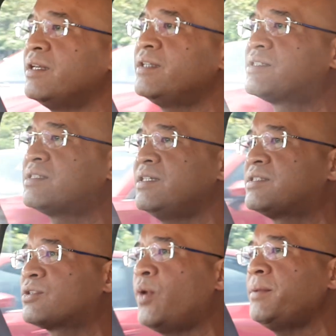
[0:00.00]
It's,
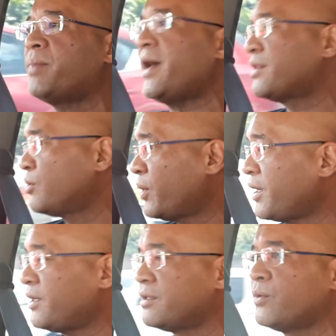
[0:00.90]
it's quite bad the
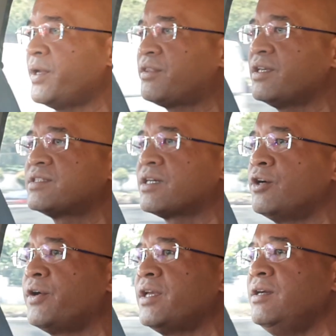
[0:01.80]
way, the way things are
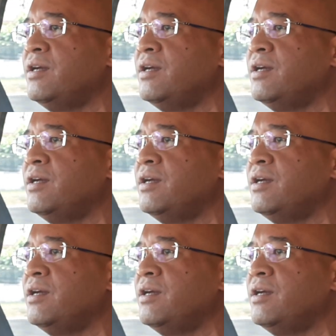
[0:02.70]
going.